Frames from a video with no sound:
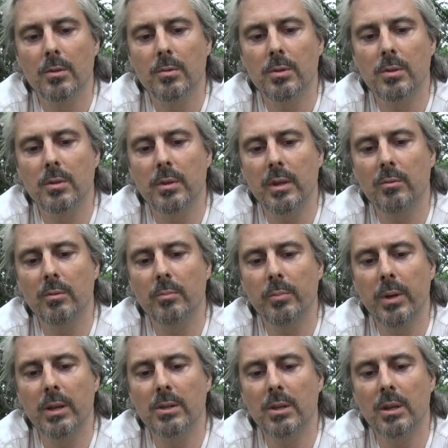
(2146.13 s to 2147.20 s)
Just on that one,
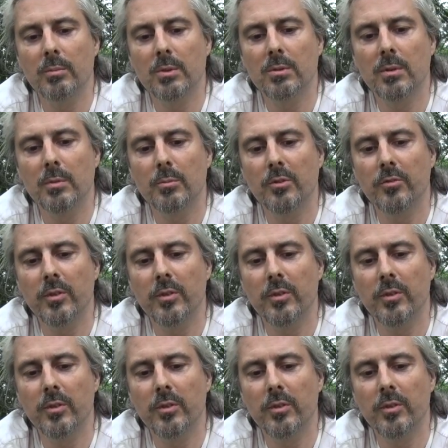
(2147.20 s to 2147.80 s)
pinching it between my